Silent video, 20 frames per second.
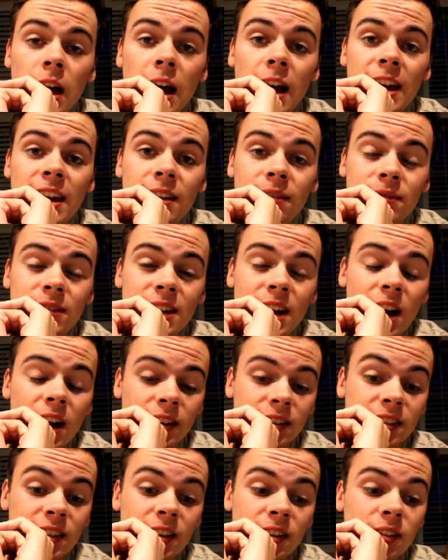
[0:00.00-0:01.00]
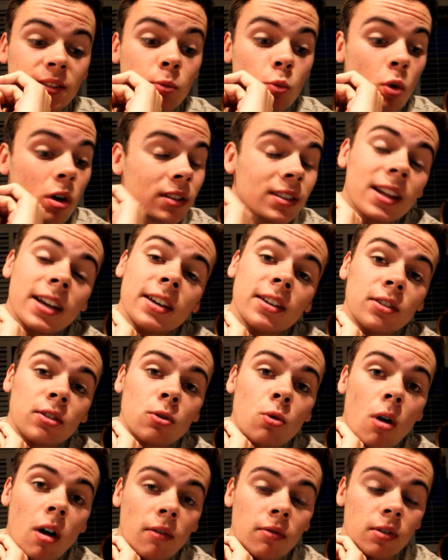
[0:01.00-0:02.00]
I have not done a one-legged
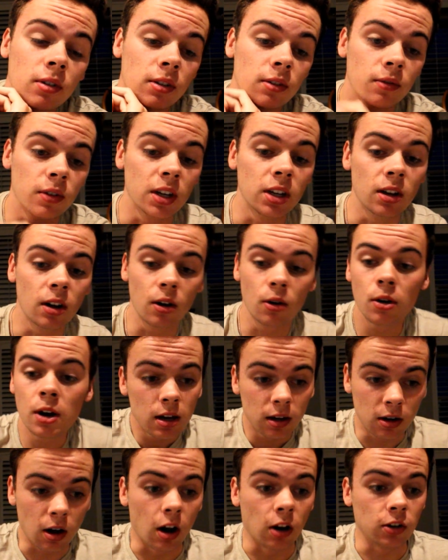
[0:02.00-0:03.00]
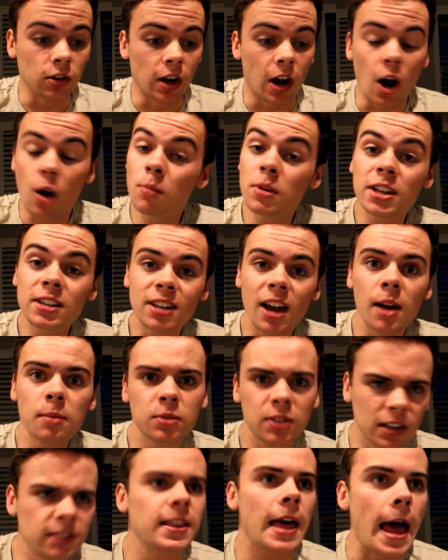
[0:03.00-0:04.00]
squat for the video. Gosh, how many times
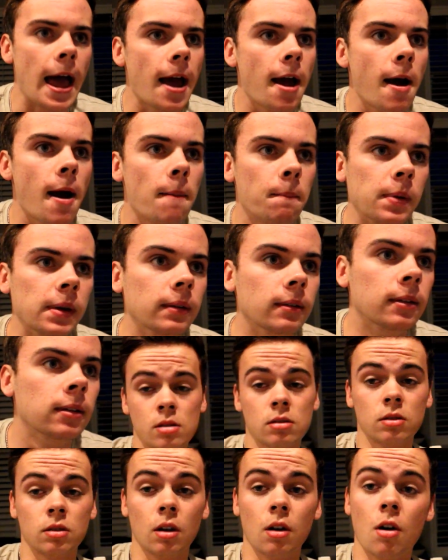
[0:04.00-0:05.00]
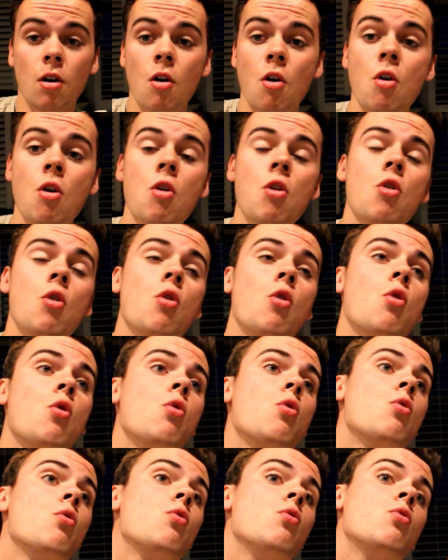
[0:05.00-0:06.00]
has that happened?
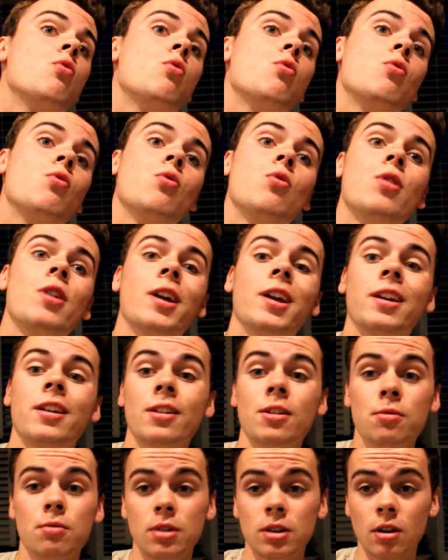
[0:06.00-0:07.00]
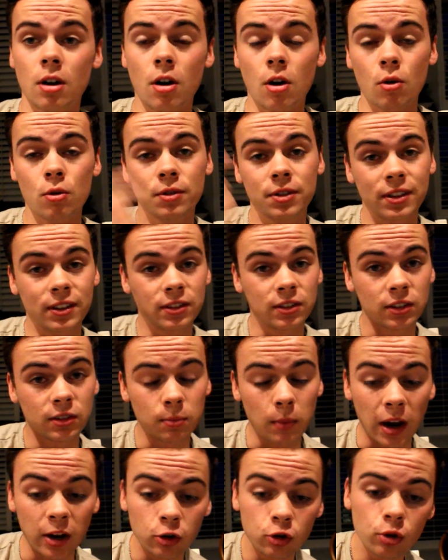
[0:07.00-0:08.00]
So, here we go. This is
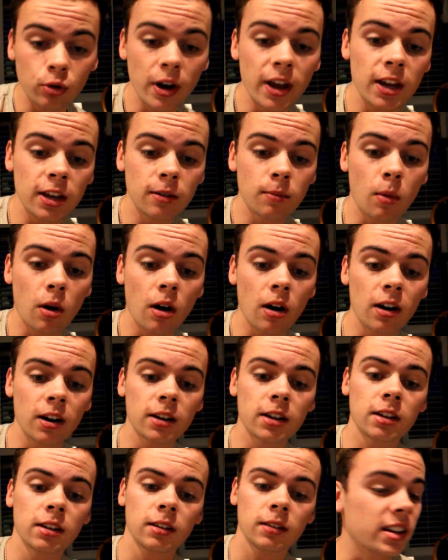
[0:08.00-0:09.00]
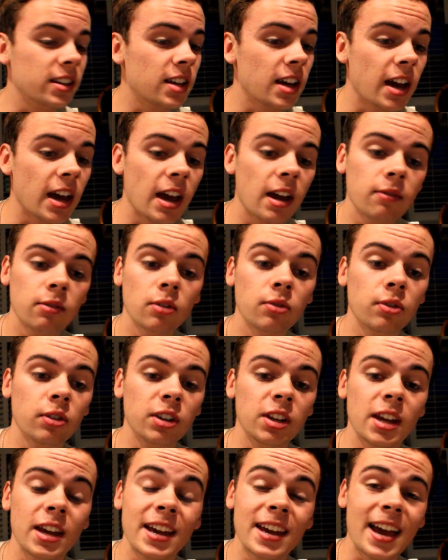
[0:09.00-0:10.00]
my trademark. I can't ever
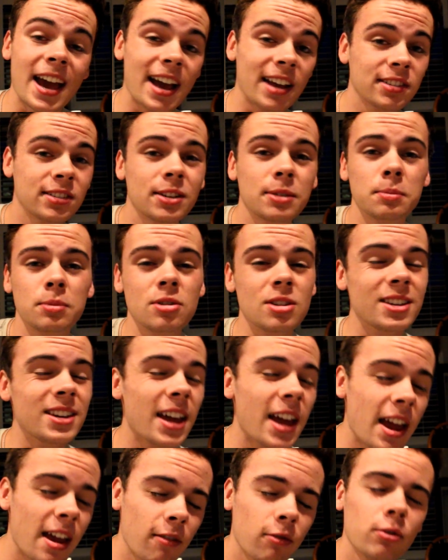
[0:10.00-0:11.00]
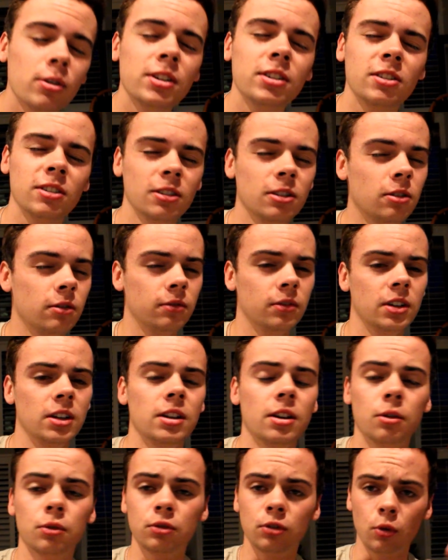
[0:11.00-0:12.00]
forget. It has to be in every single
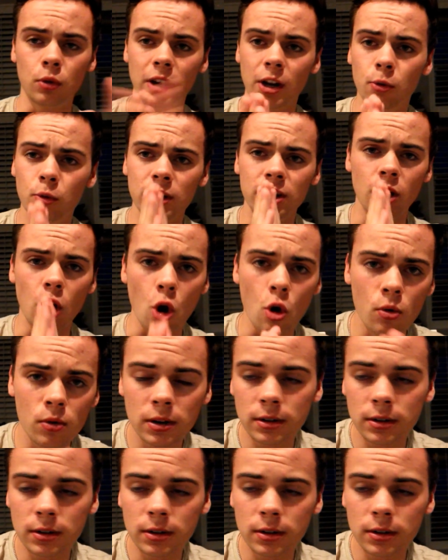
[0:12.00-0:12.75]
video, so here we go.